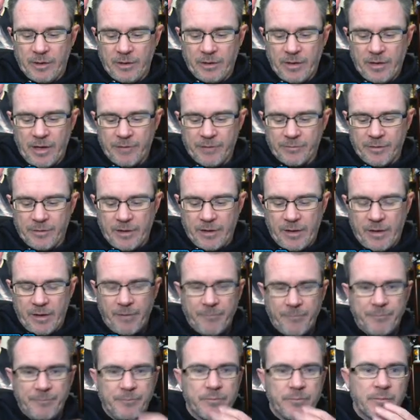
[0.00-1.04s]
of life.
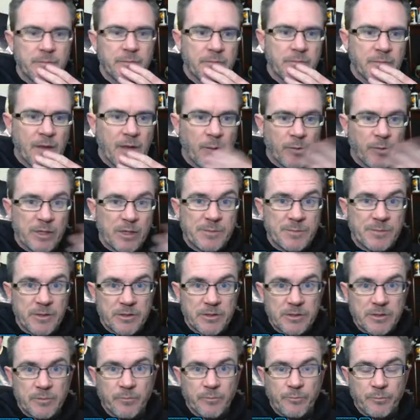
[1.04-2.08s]
Um, now,
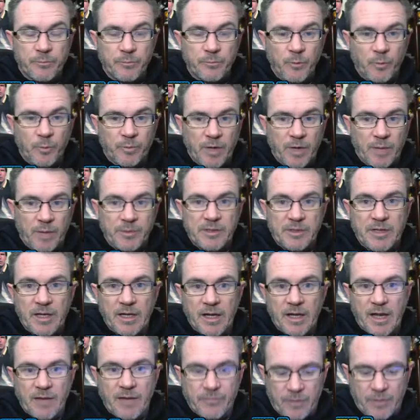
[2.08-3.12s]
Expedition will probably take
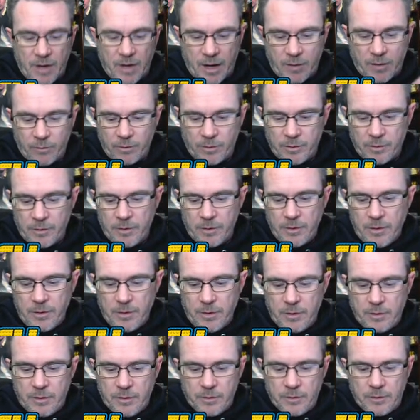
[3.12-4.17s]
half an hour
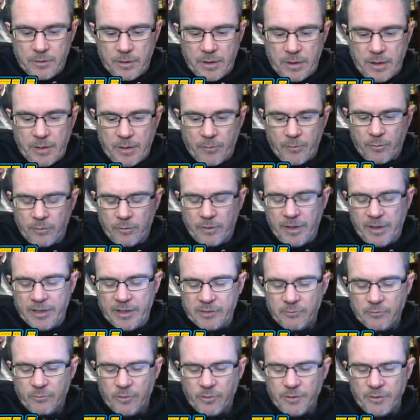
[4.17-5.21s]
uh, or less.
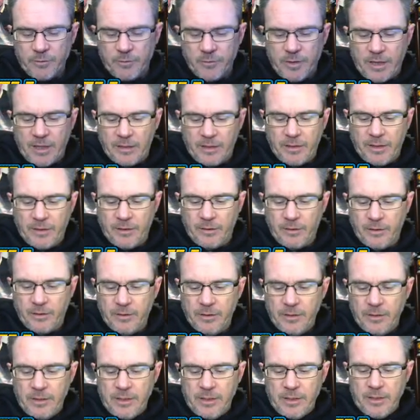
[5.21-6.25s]
We'll run through that later.
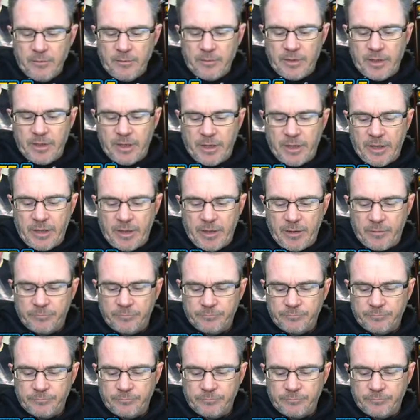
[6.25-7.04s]
Um,